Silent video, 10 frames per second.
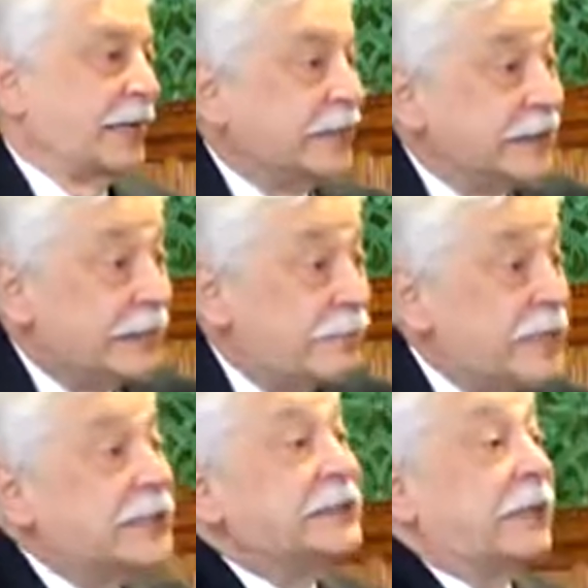And in a
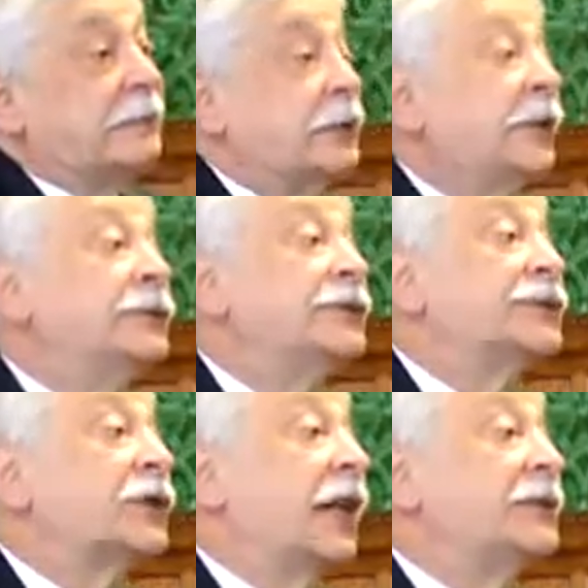minute, I'm going
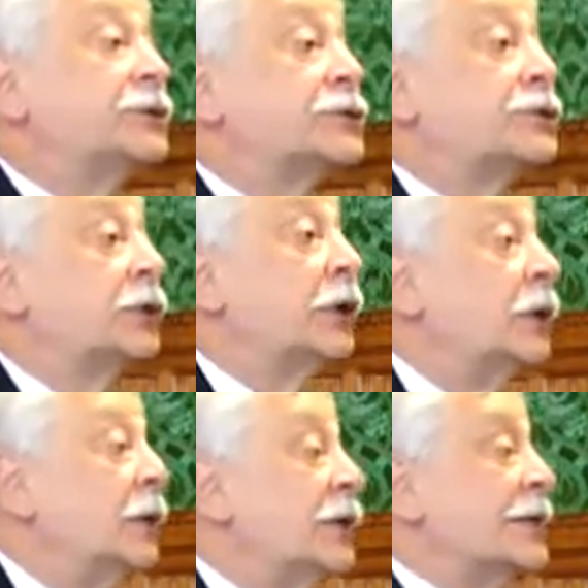to try to
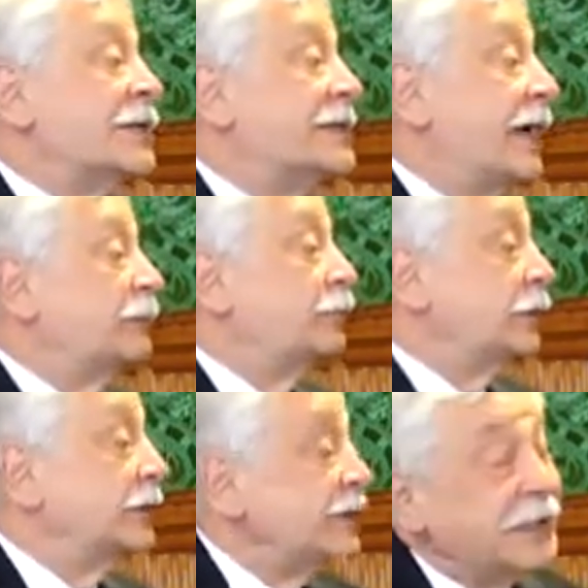show that
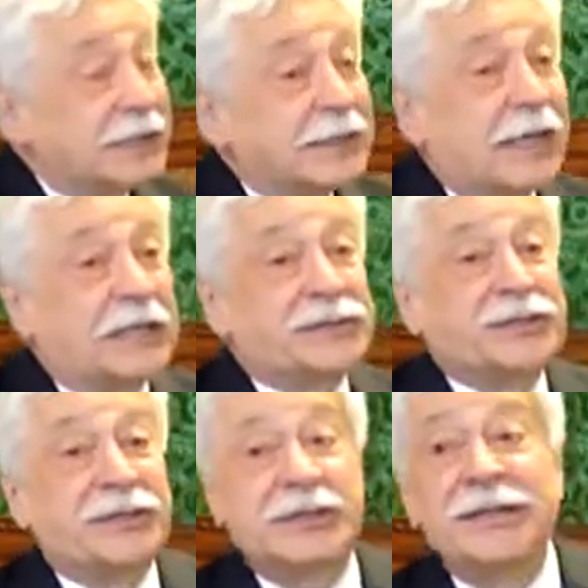political
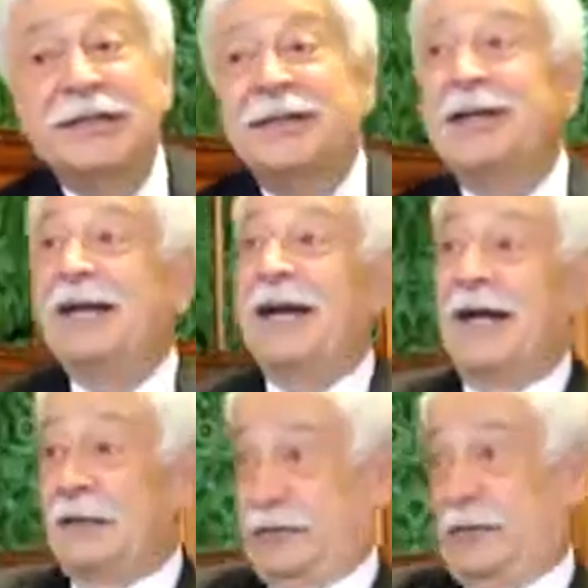culture
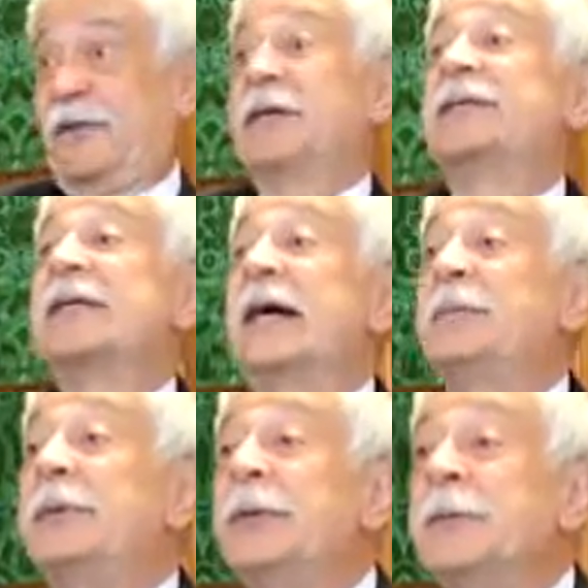and, for
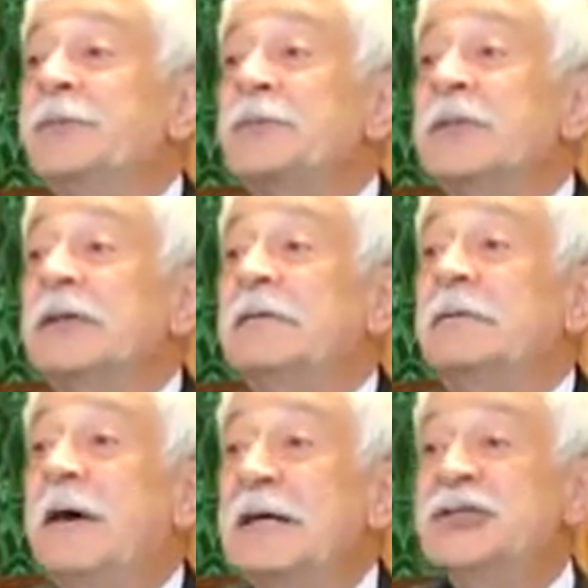example, the
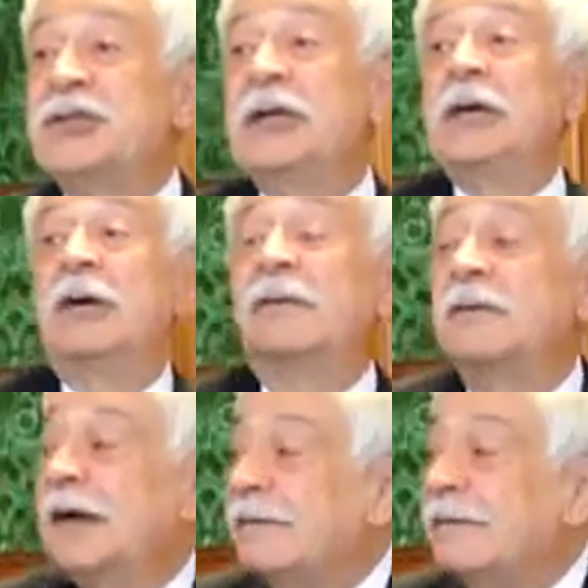functioning of